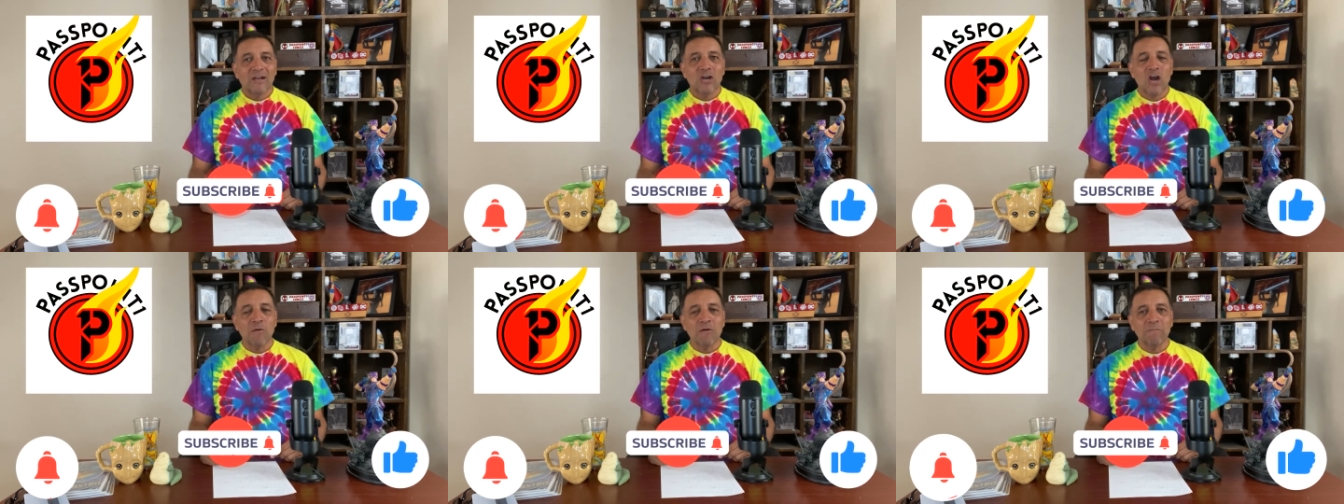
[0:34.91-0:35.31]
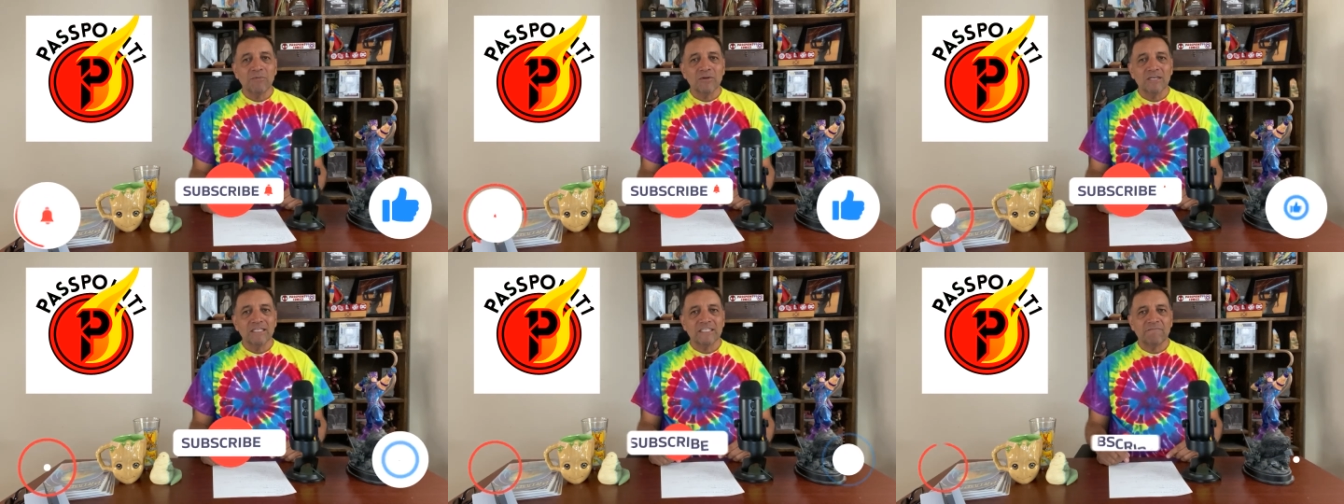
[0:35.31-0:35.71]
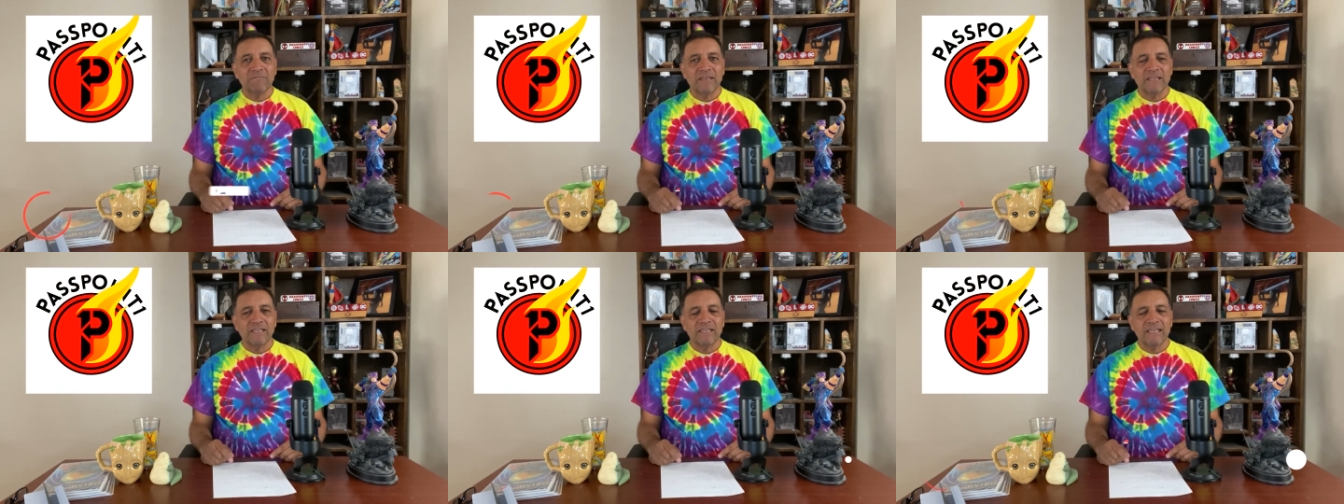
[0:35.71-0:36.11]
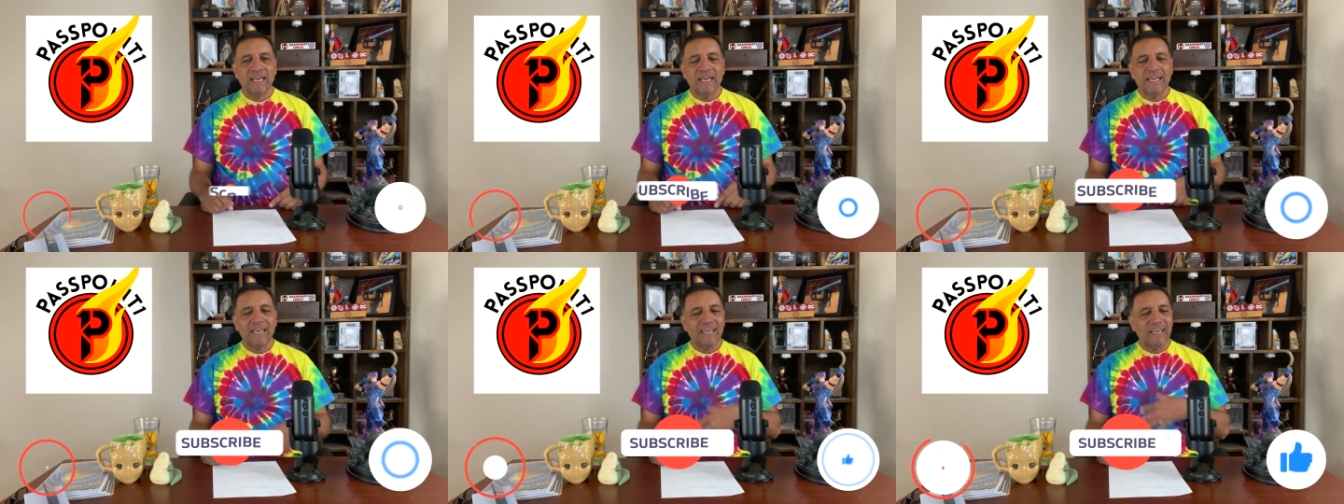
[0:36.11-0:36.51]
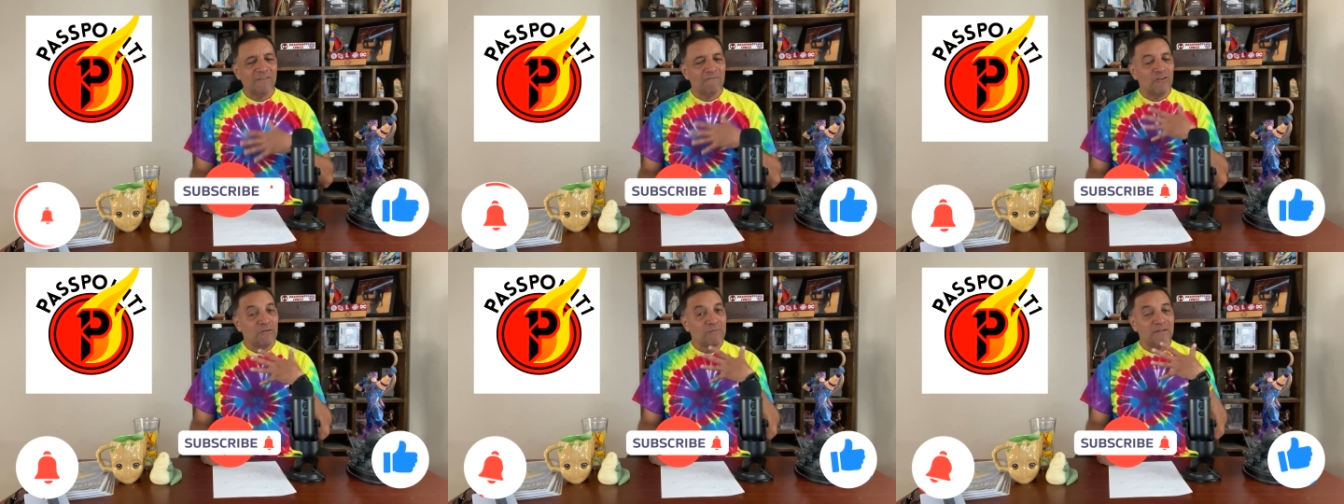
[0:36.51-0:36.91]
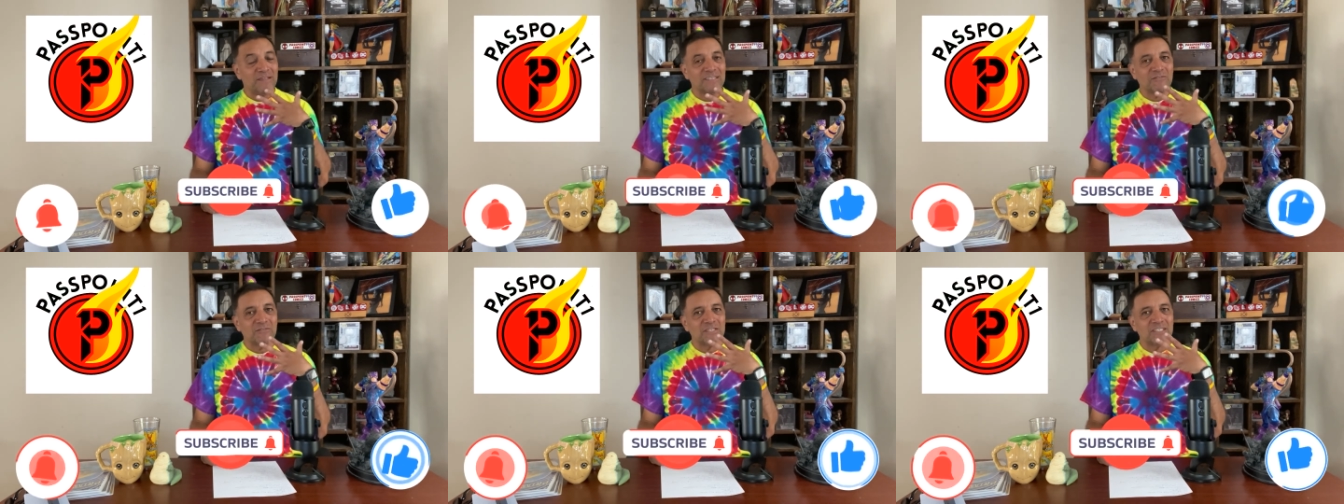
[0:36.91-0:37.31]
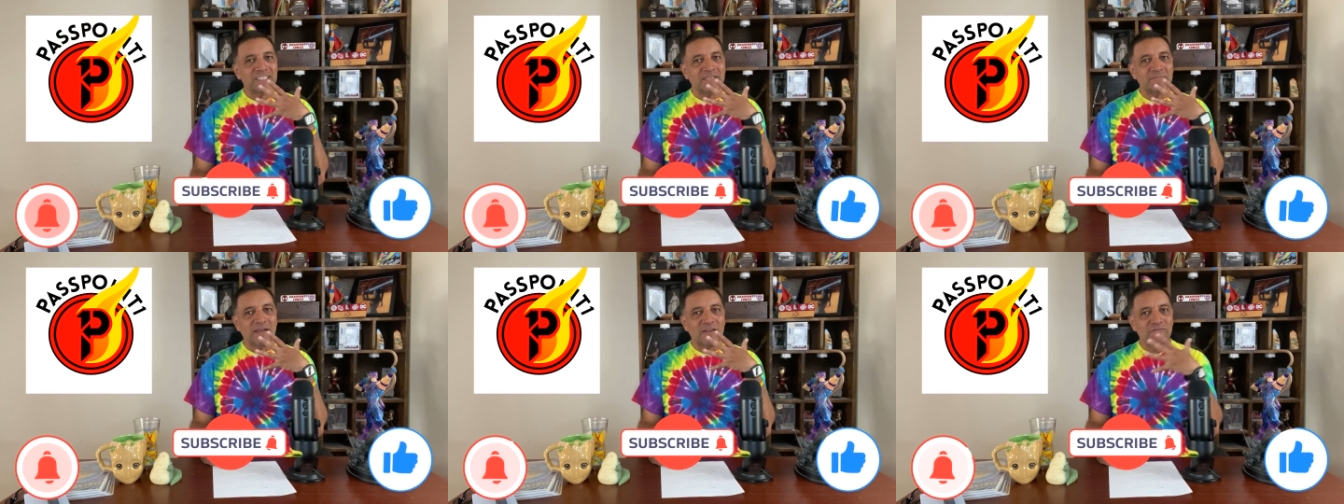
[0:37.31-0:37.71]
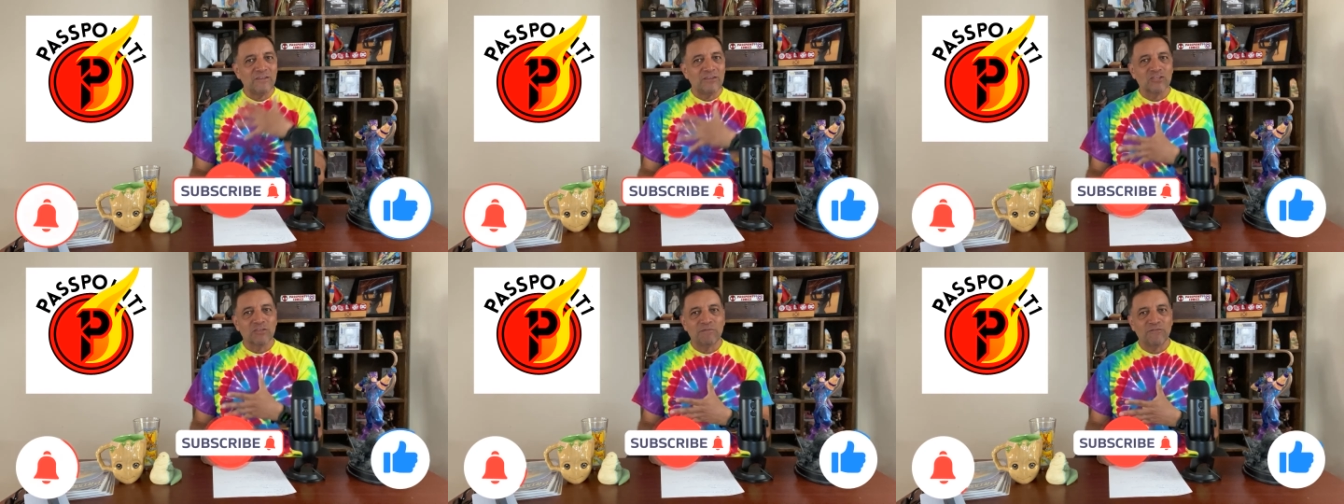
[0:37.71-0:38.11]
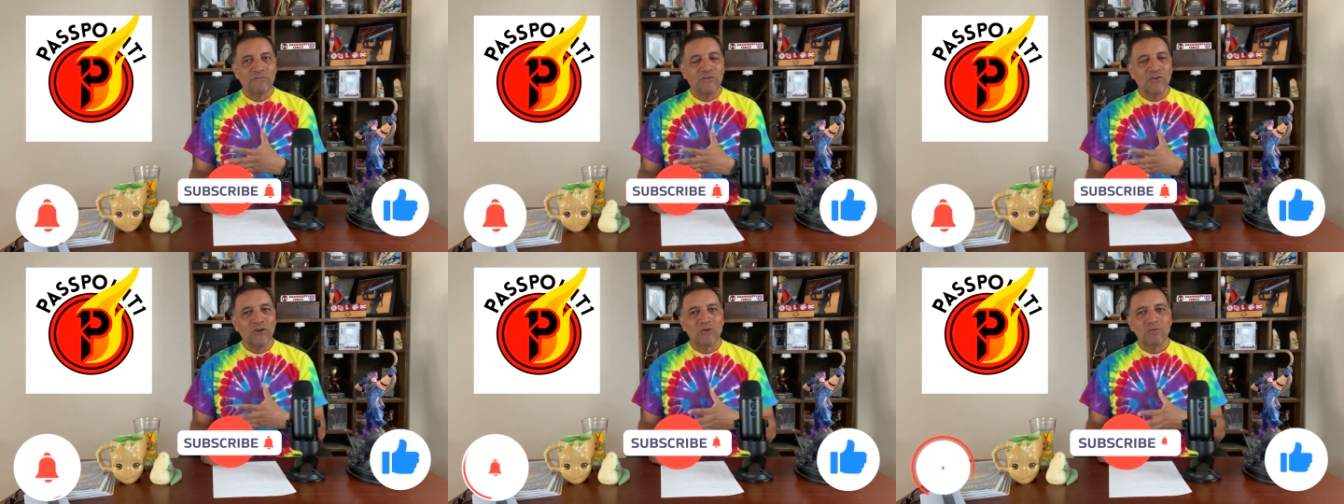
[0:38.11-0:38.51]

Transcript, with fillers: Comic books have been, if anybody has ever seen my videos before,